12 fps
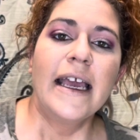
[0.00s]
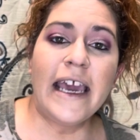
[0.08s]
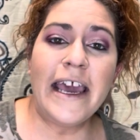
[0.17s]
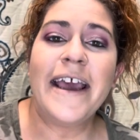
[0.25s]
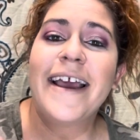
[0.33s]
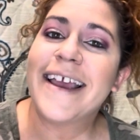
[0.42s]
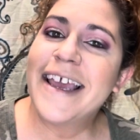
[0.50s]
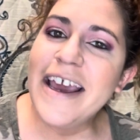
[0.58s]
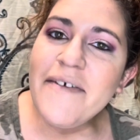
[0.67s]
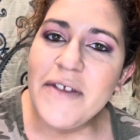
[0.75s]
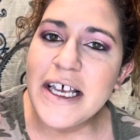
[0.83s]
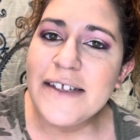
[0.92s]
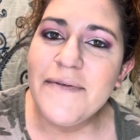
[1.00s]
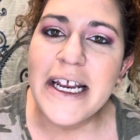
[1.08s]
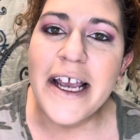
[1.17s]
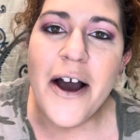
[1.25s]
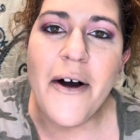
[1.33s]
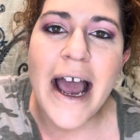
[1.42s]
Give this
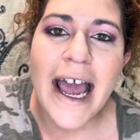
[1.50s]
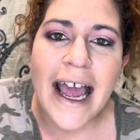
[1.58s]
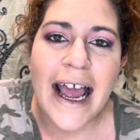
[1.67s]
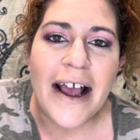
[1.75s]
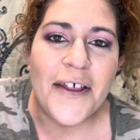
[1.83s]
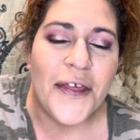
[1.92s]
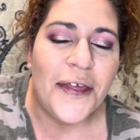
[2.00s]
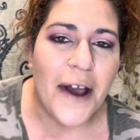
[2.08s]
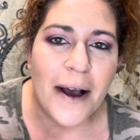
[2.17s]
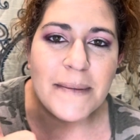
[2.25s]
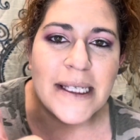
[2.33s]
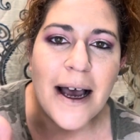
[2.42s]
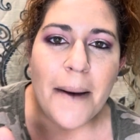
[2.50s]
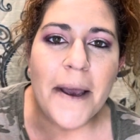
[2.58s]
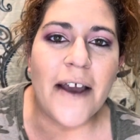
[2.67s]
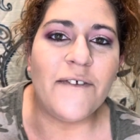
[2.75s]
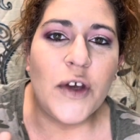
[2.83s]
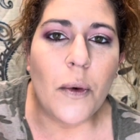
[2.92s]
video a thumbs up
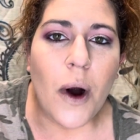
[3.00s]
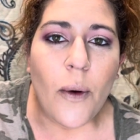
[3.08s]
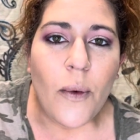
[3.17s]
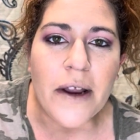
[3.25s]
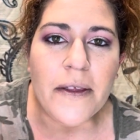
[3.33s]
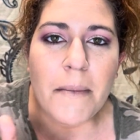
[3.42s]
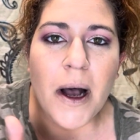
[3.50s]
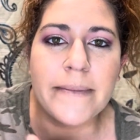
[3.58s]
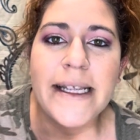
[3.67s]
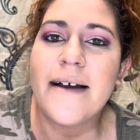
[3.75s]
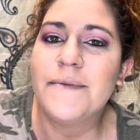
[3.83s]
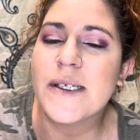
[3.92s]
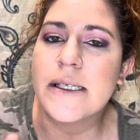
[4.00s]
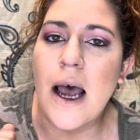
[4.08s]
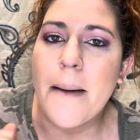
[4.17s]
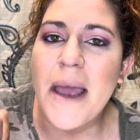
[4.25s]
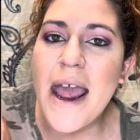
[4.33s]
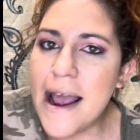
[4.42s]
if you are one of the moms that have to
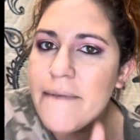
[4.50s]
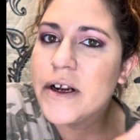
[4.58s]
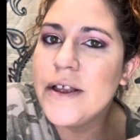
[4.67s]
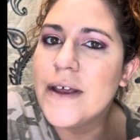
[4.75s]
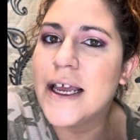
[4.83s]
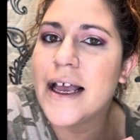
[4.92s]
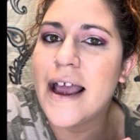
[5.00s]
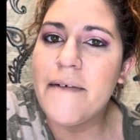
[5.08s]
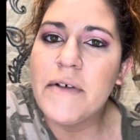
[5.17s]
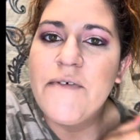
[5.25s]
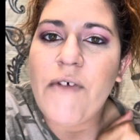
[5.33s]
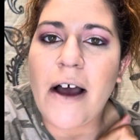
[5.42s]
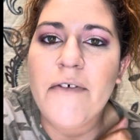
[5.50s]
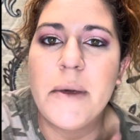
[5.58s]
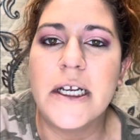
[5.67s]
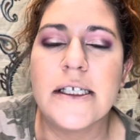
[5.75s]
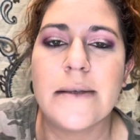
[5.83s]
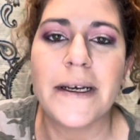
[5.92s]
stop everything every five
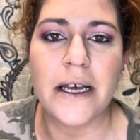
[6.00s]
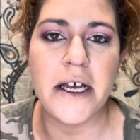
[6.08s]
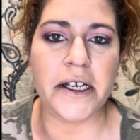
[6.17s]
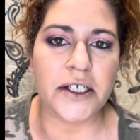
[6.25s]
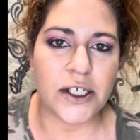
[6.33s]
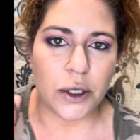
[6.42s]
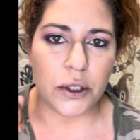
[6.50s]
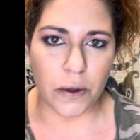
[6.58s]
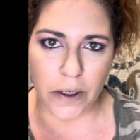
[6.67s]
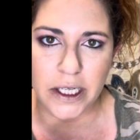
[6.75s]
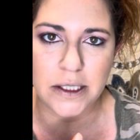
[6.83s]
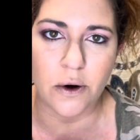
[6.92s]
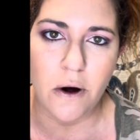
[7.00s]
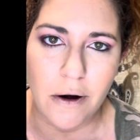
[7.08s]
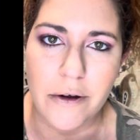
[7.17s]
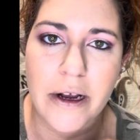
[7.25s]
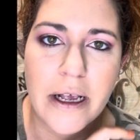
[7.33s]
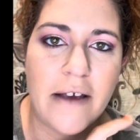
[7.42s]
minutes because your kids are
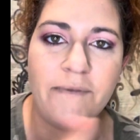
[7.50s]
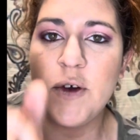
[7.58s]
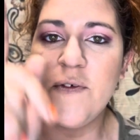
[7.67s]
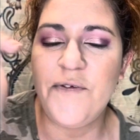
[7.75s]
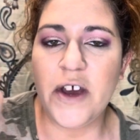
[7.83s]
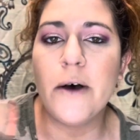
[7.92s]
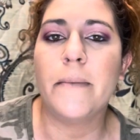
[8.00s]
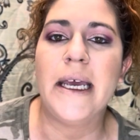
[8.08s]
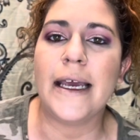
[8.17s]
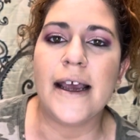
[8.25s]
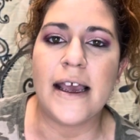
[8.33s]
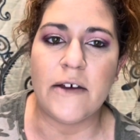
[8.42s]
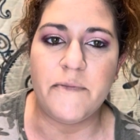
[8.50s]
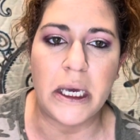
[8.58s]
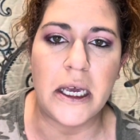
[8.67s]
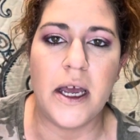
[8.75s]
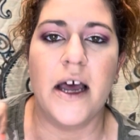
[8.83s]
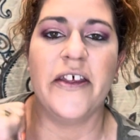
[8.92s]
arguing. If you feel me, give
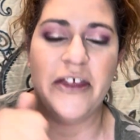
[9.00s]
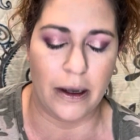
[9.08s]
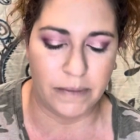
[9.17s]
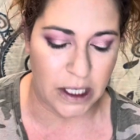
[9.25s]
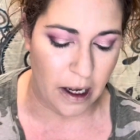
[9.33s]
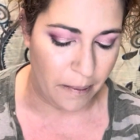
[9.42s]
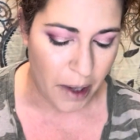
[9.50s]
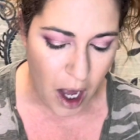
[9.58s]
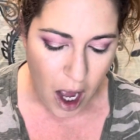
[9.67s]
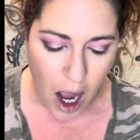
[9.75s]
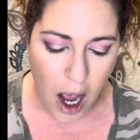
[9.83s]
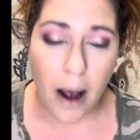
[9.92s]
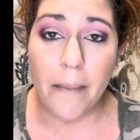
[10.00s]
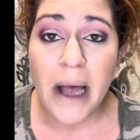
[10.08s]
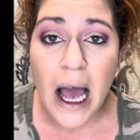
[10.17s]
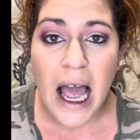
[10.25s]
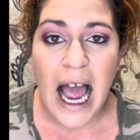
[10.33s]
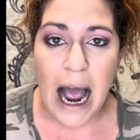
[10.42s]
me a thumbs up. Um,
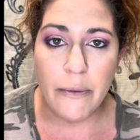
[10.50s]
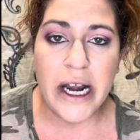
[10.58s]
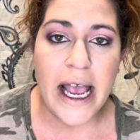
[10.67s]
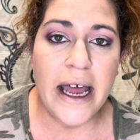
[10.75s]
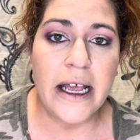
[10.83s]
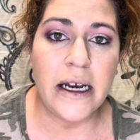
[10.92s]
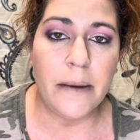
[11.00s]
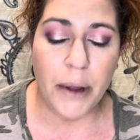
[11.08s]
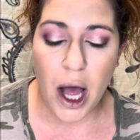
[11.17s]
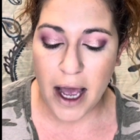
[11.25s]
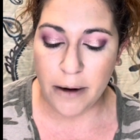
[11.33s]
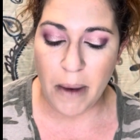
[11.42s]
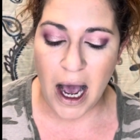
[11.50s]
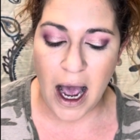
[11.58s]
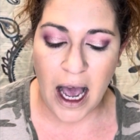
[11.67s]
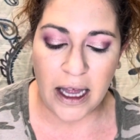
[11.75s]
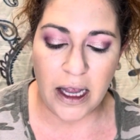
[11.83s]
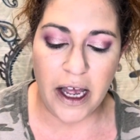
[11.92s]
I went ahead and applied my
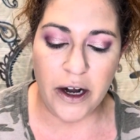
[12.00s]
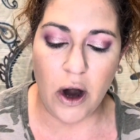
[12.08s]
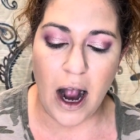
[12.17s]
eyeliner.